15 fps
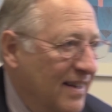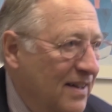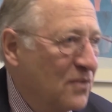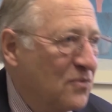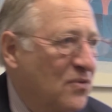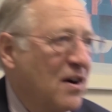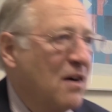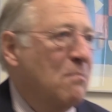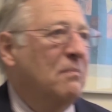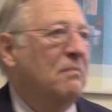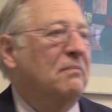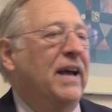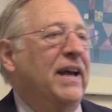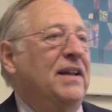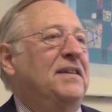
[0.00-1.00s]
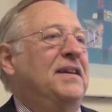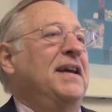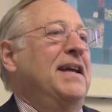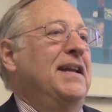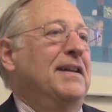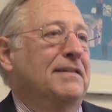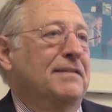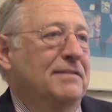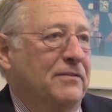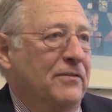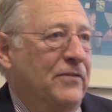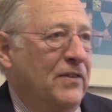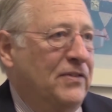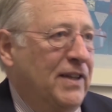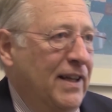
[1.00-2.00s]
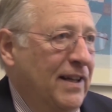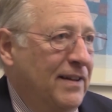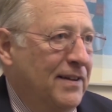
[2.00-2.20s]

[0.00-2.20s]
from 1850